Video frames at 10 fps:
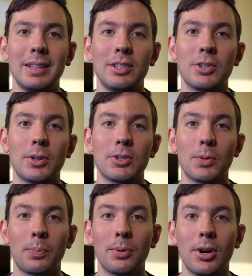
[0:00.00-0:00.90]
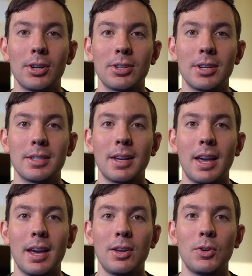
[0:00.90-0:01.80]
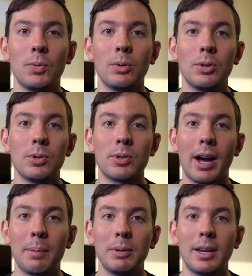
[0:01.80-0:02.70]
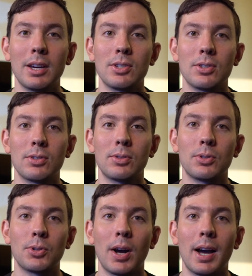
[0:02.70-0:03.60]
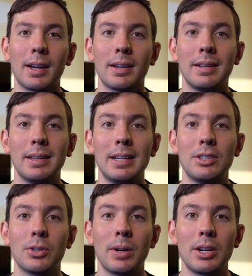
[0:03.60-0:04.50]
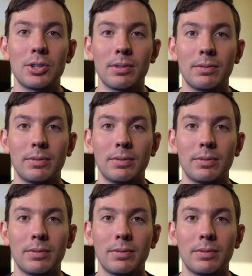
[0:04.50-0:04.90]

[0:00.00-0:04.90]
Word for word: lead generation process and you will use applications to track lead generation.